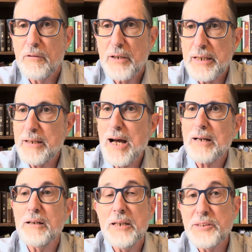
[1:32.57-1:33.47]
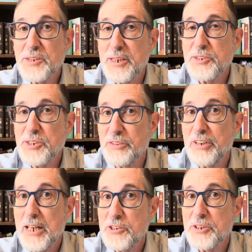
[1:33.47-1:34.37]
Enoch consists of
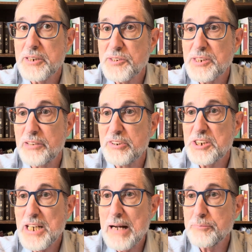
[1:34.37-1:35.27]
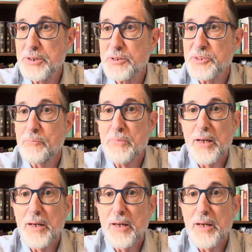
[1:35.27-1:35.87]
107 chapters.